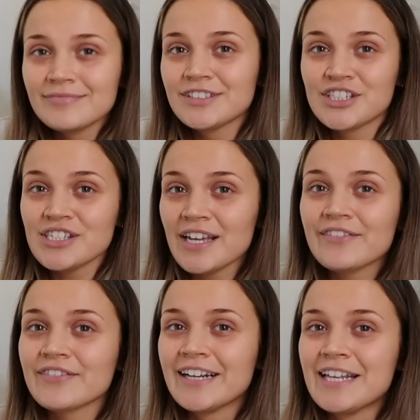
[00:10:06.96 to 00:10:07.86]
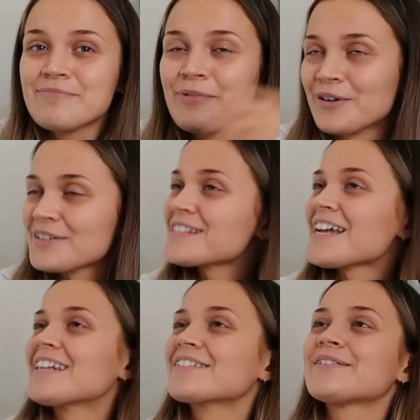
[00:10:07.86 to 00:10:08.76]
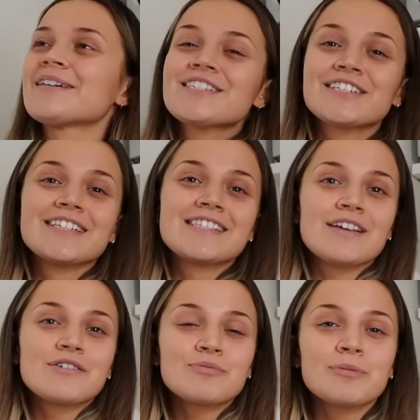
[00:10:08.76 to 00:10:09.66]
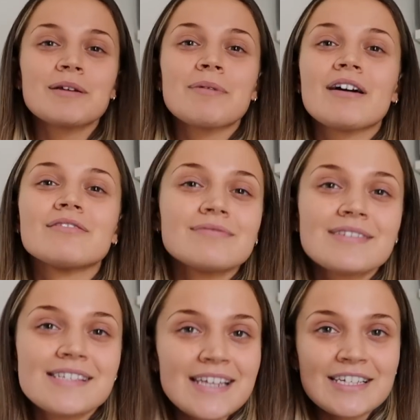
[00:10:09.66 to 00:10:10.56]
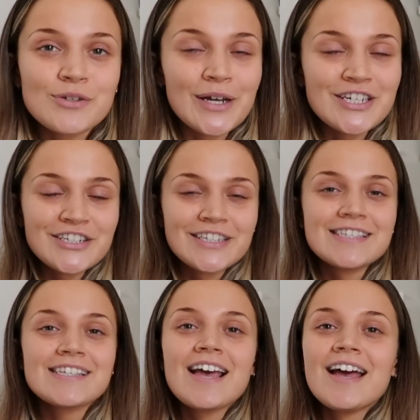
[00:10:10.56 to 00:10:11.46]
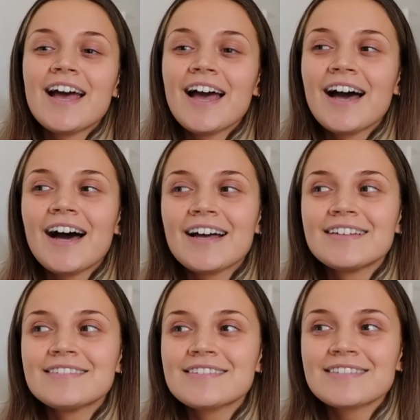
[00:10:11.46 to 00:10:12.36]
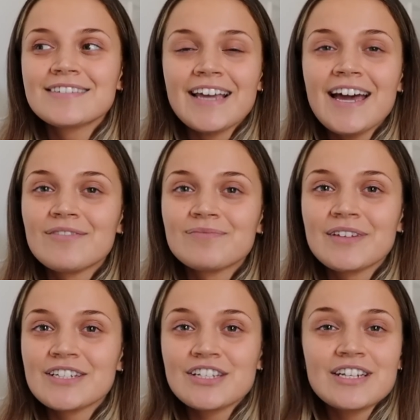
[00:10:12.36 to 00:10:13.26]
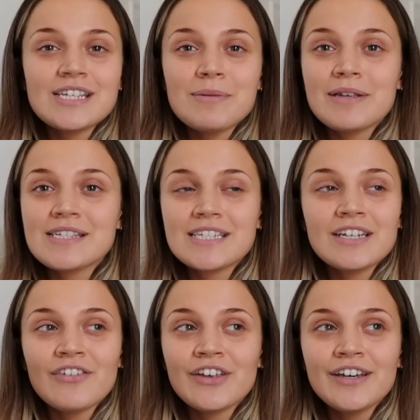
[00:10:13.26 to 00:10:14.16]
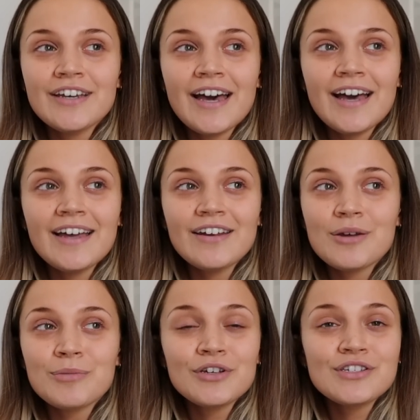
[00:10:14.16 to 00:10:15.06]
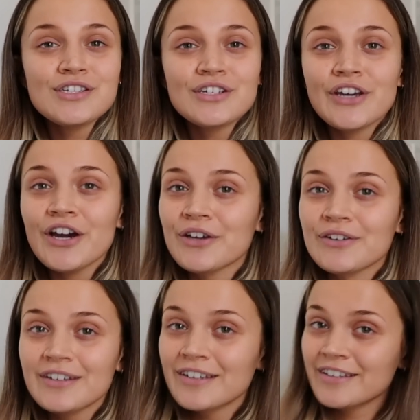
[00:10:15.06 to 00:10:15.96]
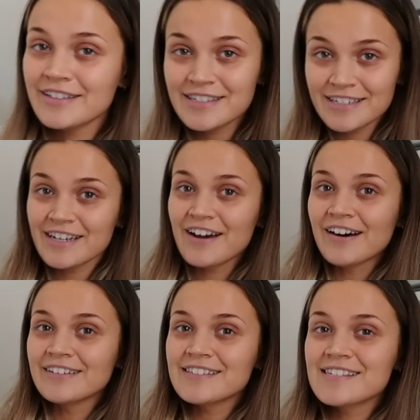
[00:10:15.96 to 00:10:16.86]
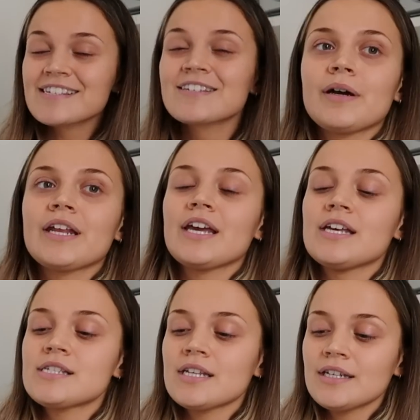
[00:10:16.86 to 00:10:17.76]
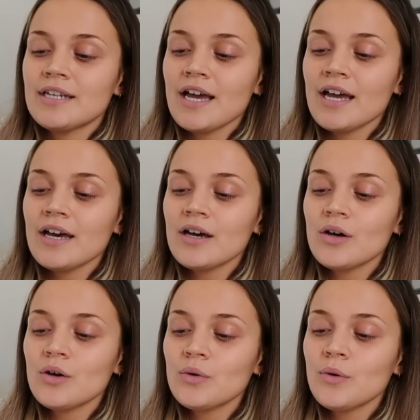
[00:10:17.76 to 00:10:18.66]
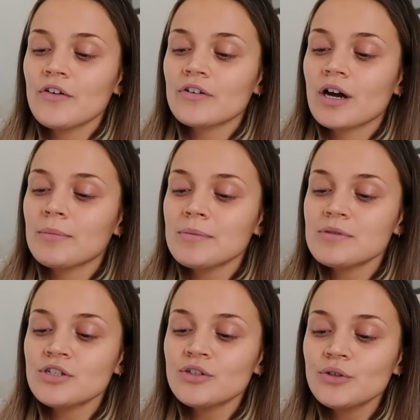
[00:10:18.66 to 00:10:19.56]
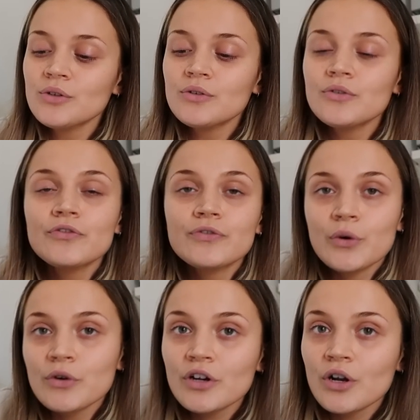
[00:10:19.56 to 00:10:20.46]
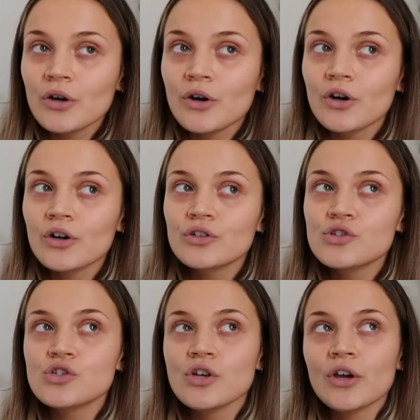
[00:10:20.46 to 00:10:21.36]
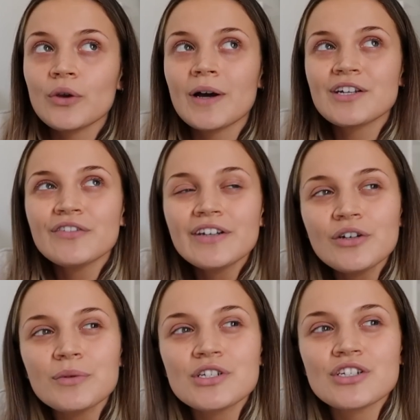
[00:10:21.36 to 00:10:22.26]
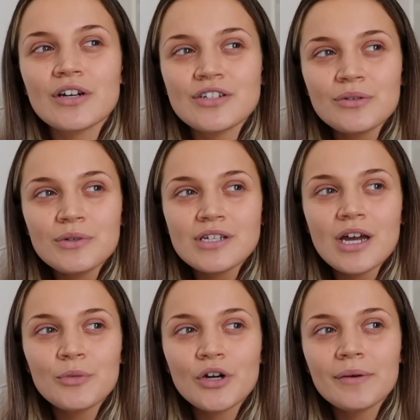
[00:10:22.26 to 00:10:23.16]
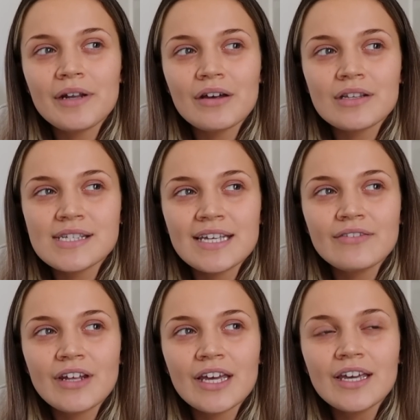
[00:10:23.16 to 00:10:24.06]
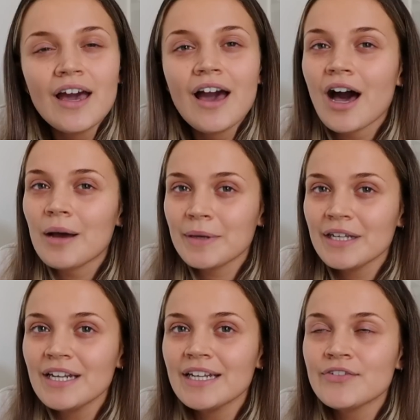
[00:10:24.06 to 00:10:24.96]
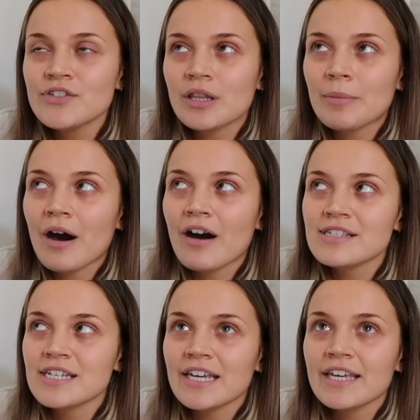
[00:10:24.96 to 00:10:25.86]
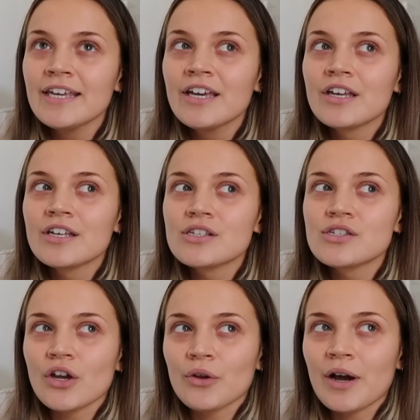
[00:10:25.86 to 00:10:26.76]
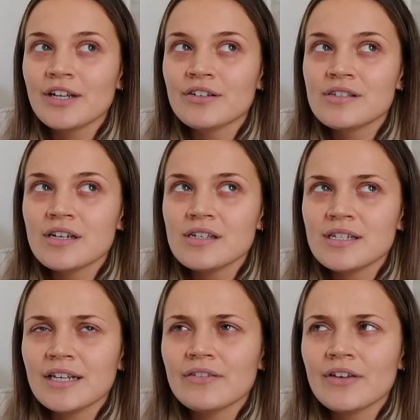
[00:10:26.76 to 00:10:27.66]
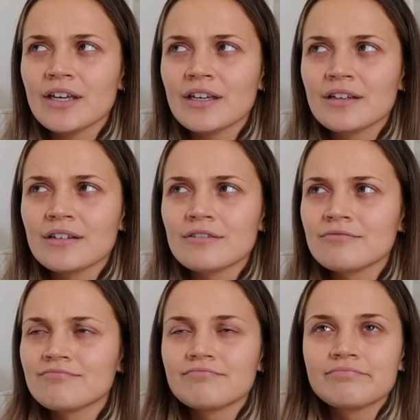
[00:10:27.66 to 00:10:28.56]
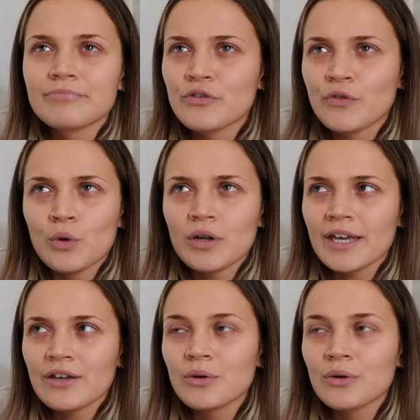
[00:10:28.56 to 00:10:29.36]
just like really bog standard questions. There was probably about 6 questions, And yeah, then she's gonna send me a certificate and I'm good to go, good to dance. But it is now coming up to 4 o'clock, so I don't really know what to do. I don't know what time we're going out this evening. I'm getting a lift to the party, so I don't see us leaving before like